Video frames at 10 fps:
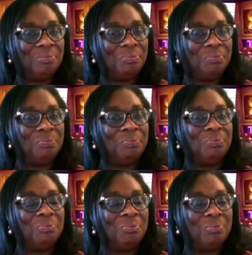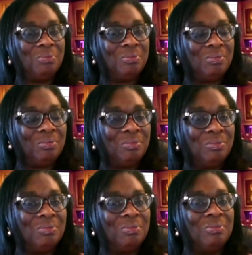
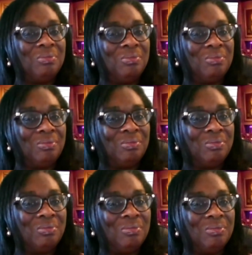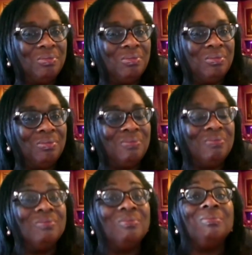
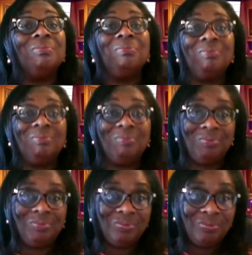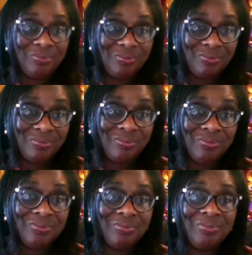
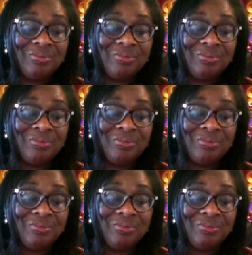The person shown says nothing.